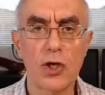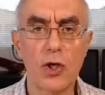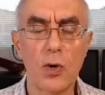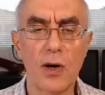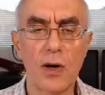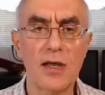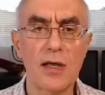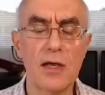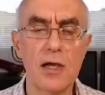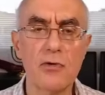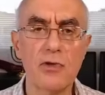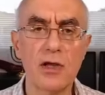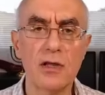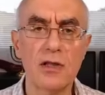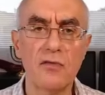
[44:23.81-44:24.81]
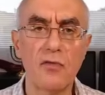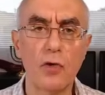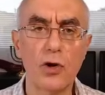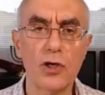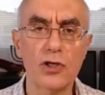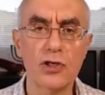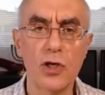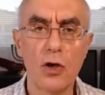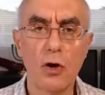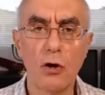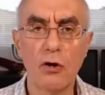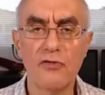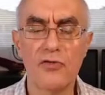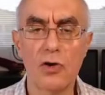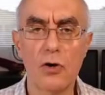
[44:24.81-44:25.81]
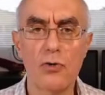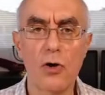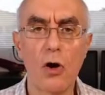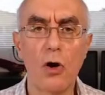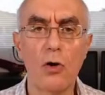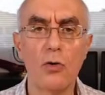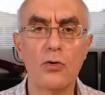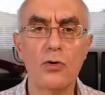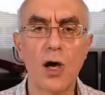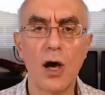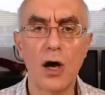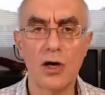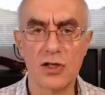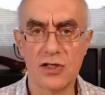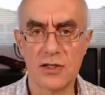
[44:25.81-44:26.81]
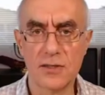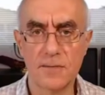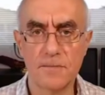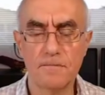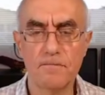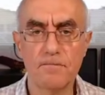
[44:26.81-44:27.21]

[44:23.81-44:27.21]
You are hearing the voice of your own hearts.